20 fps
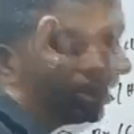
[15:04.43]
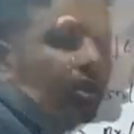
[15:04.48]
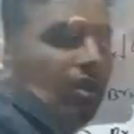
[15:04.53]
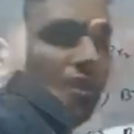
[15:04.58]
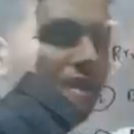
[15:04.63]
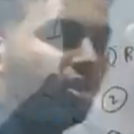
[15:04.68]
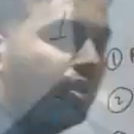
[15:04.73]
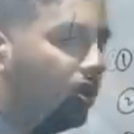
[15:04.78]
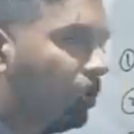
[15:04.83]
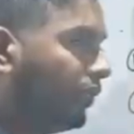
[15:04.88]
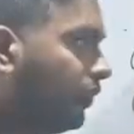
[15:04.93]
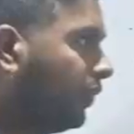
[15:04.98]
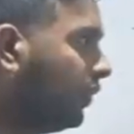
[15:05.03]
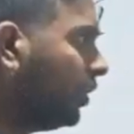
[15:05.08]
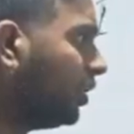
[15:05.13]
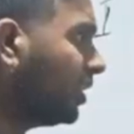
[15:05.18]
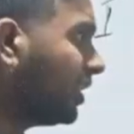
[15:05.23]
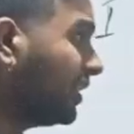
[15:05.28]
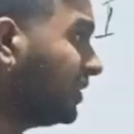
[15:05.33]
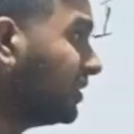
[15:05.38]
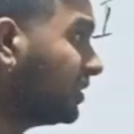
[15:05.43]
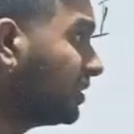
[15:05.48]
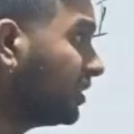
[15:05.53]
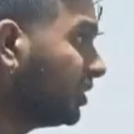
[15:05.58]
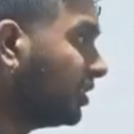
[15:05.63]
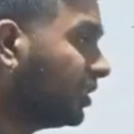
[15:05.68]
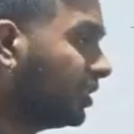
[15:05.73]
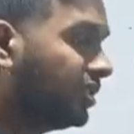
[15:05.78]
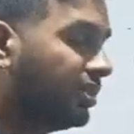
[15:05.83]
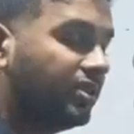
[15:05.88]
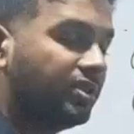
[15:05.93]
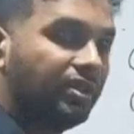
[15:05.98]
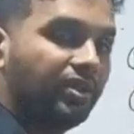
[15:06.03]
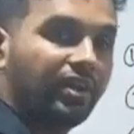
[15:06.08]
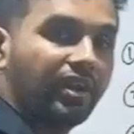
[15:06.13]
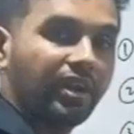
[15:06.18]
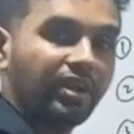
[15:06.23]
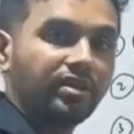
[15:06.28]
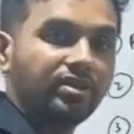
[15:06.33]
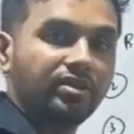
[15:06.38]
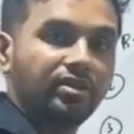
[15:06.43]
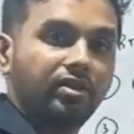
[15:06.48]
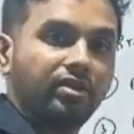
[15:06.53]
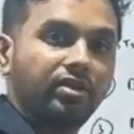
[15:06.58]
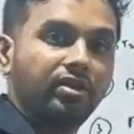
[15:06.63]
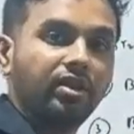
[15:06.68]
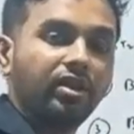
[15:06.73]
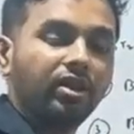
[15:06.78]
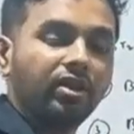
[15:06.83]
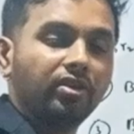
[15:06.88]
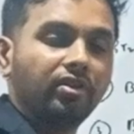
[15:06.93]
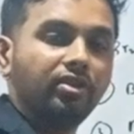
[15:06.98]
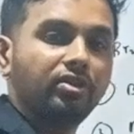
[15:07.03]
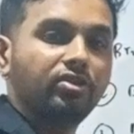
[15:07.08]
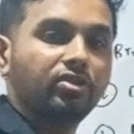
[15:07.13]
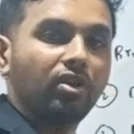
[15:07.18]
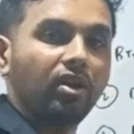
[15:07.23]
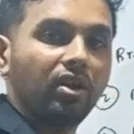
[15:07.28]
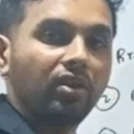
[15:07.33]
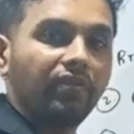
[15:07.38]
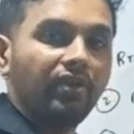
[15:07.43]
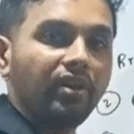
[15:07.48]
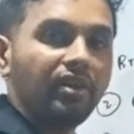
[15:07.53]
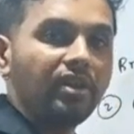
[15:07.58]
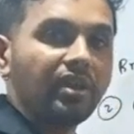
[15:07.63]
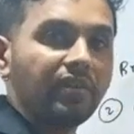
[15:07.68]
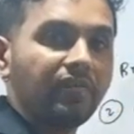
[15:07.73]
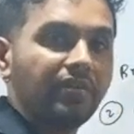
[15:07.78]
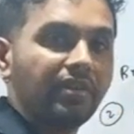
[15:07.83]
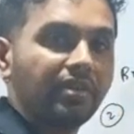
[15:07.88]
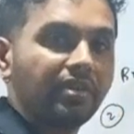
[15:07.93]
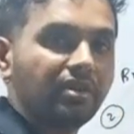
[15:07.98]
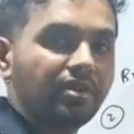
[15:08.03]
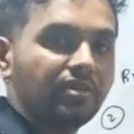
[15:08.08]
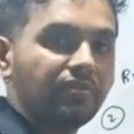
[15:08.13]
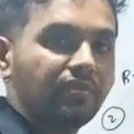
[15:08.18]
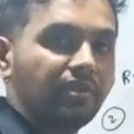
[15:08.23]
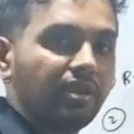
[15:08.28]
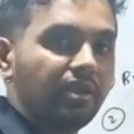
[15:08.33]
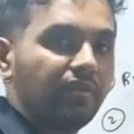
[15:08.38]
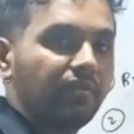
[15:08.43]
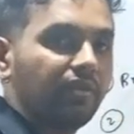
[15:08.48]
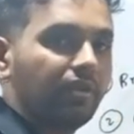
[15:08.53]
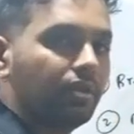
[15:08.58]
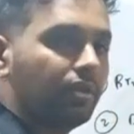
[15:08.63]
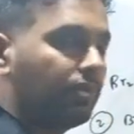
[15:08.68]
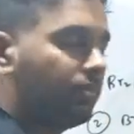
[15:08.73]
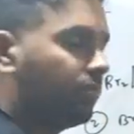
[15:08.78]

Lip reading: The second, if we consider this reaction, the solvent effect is very